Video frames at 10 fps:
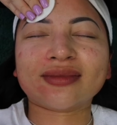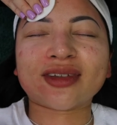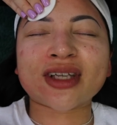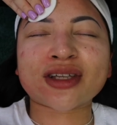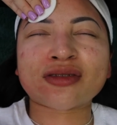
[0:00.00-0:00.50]

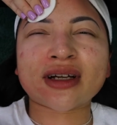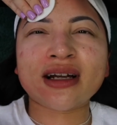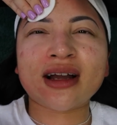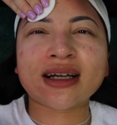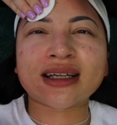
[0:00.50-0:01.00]
Because it's
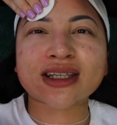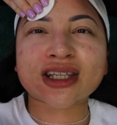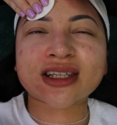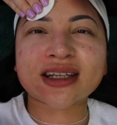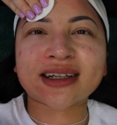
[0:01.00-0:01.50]
really like
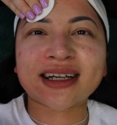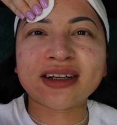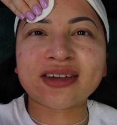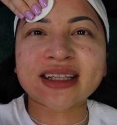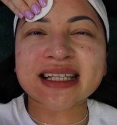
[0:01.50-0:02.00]

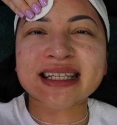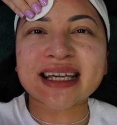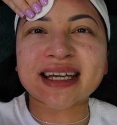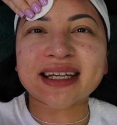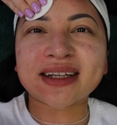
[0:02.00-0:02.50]
sucking on the mm.
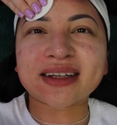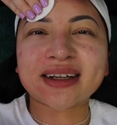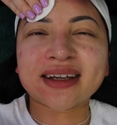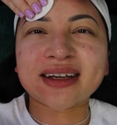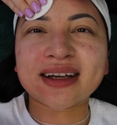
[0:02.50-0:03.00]
skin.
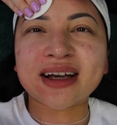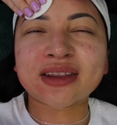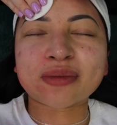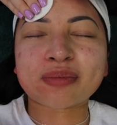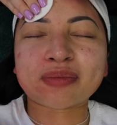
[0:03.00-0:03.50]
It's
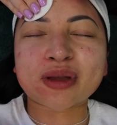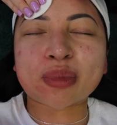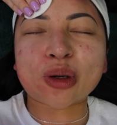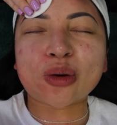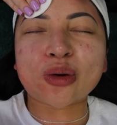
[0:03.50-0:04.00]
just,
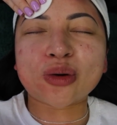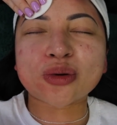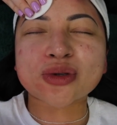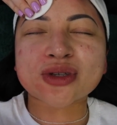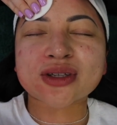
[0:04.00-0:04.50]
pores.
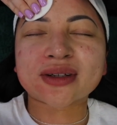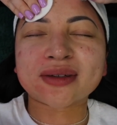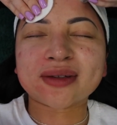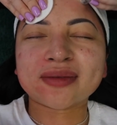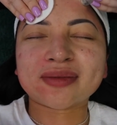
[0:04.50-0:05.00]
getting all of
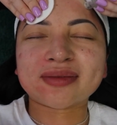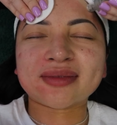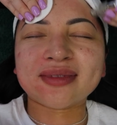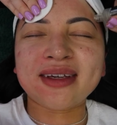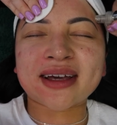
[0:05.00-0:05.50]
that gunk
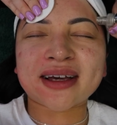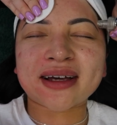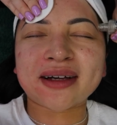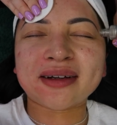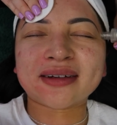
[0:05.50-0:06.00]
out.
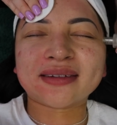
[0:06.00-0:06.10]
Yeah.